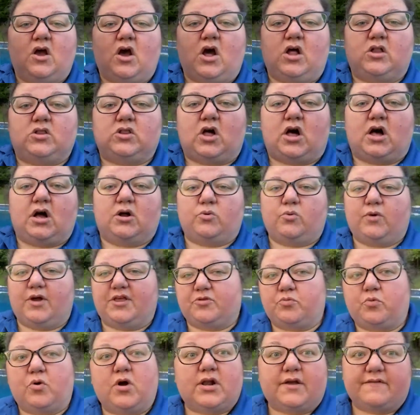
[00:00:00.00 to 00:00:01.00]
along
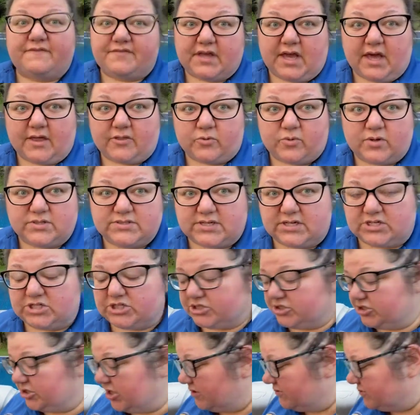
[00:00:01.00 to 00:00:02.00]
with one of the other ones I
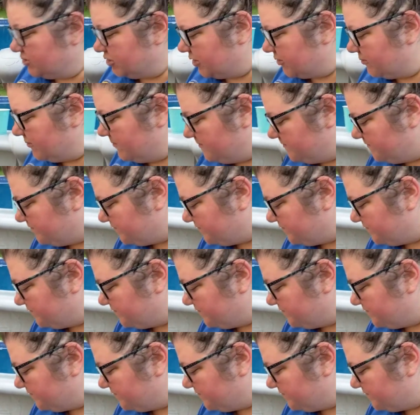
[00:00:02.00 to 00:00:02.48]
just showed you.